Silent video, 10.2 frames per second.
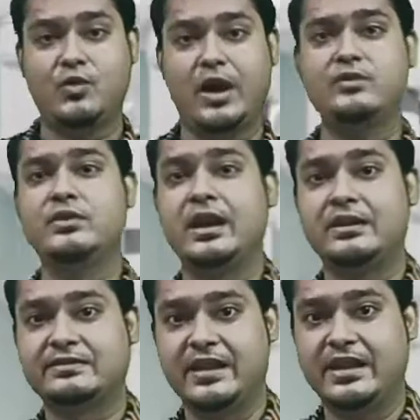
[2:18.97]
Why we
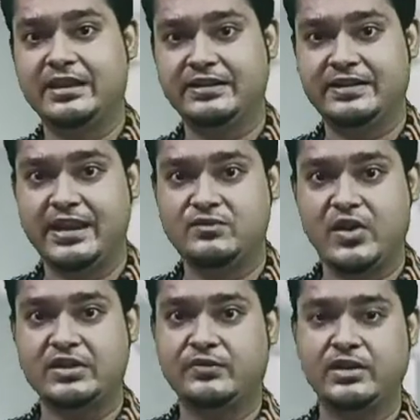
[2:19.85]
are saying it is
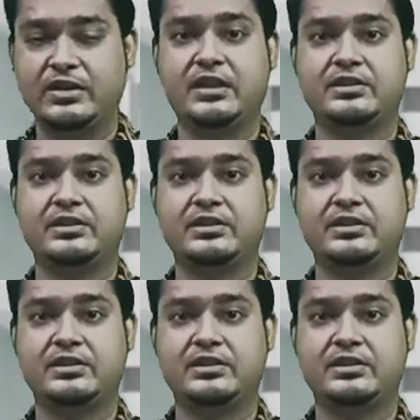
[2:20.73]
invasive in